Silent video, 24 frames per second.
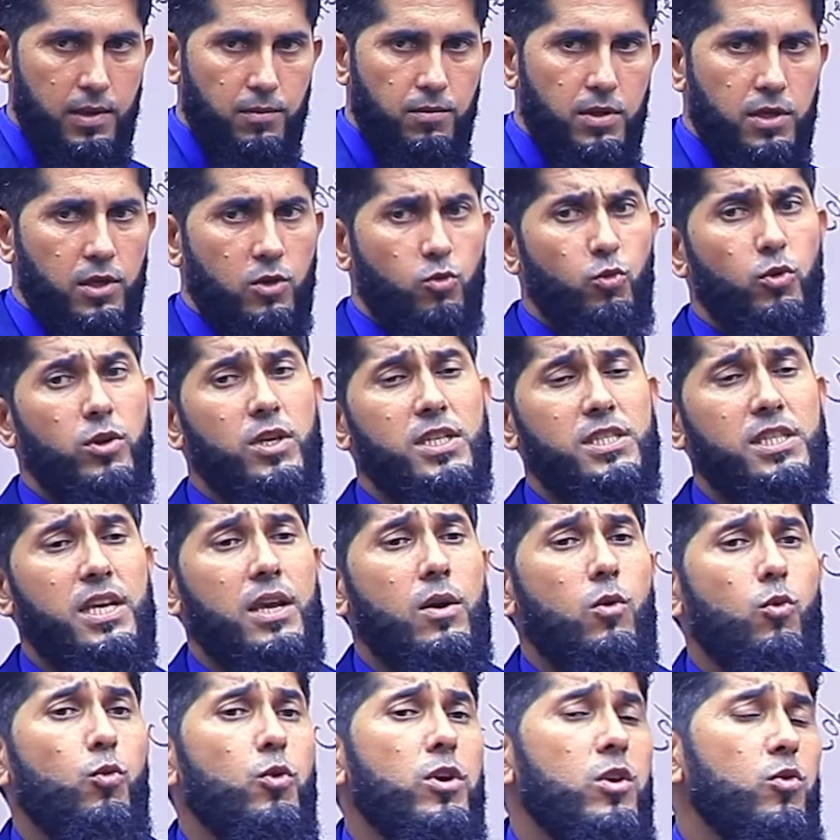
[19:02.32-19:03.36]
Because
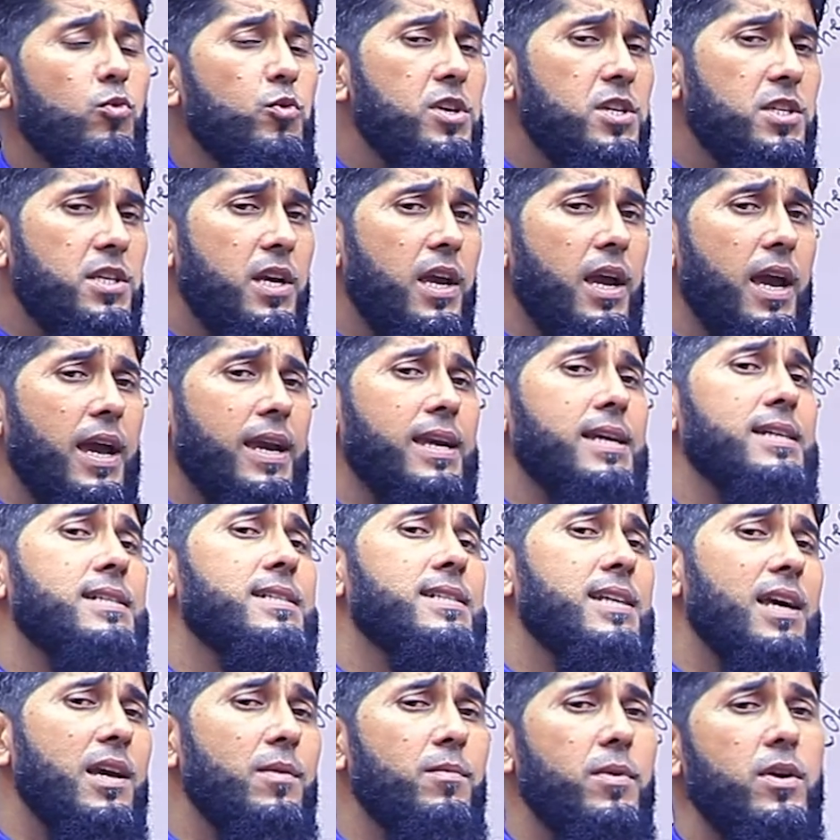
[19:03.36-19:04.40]
when we say
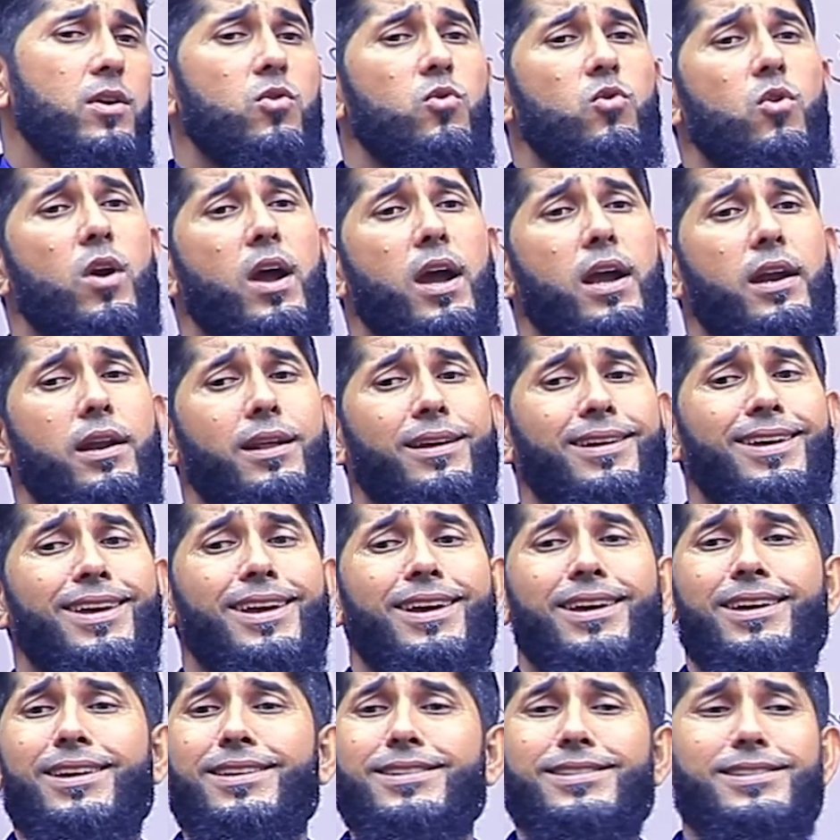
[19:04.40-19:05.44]
academic writing,
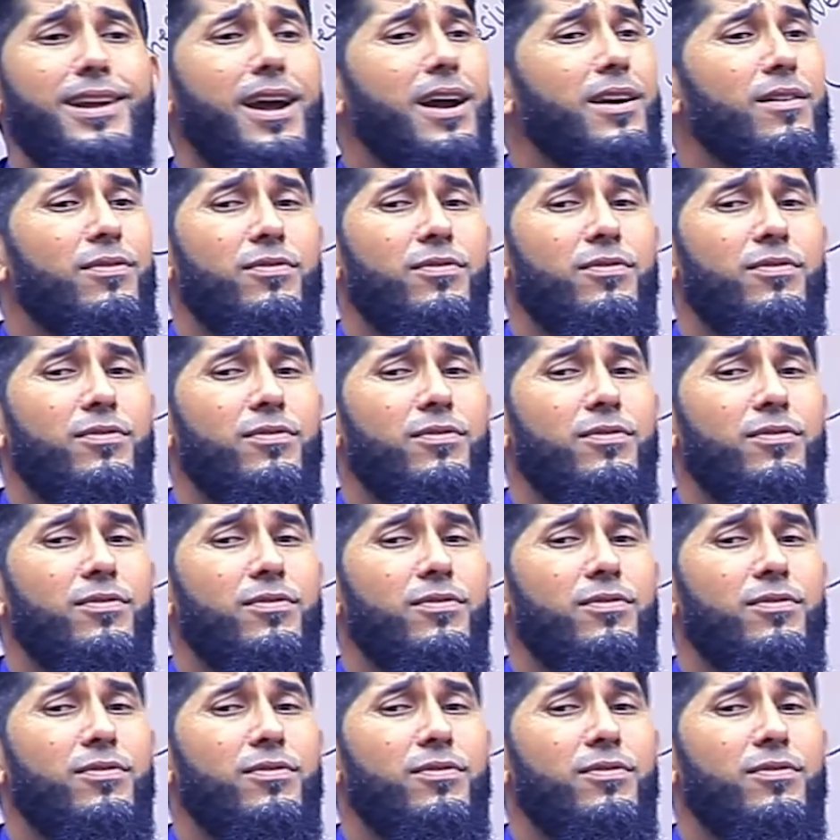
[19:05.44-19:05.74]
it's not